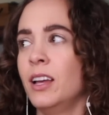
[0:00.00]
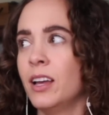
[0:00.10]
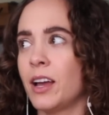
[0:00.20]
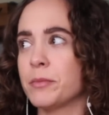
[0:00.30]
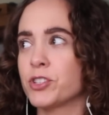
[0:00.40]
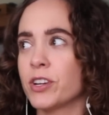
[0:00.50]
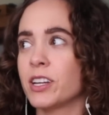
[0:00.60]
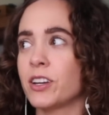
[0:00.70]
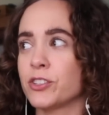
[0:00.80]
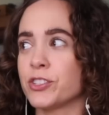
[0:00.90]
I'm sure you
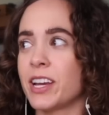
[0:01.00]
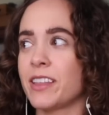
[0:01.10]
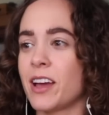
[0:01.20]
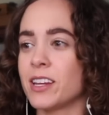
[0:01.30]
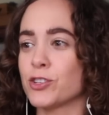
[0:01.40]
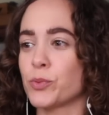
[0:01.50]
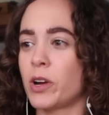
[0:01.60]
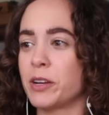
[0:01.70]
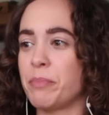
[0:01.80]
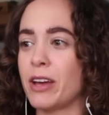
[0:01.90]
can understand that. He just
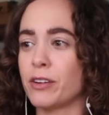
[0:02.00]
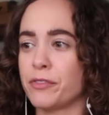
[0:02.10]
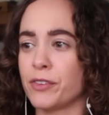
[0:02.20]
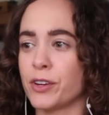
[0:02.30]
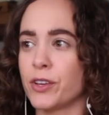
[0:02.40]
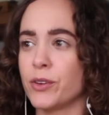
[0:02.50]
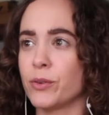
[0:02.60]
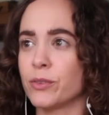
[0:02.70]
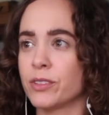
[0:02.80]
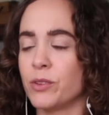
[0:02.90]
wanted better for
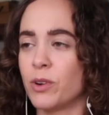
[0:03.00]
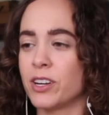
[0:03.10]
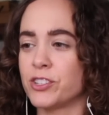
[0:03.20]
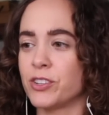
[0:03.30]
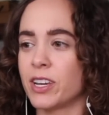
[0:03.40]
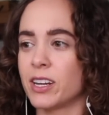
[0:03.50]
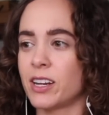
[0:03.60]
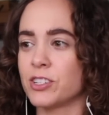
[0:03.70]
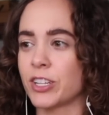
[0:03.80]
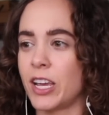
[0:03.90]
you. He wanted you to get an
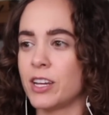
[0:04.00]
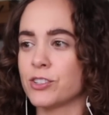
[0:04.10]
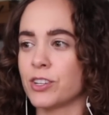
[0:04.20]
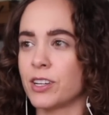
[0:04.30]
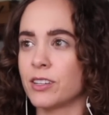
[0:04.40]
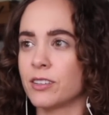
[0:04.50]
education.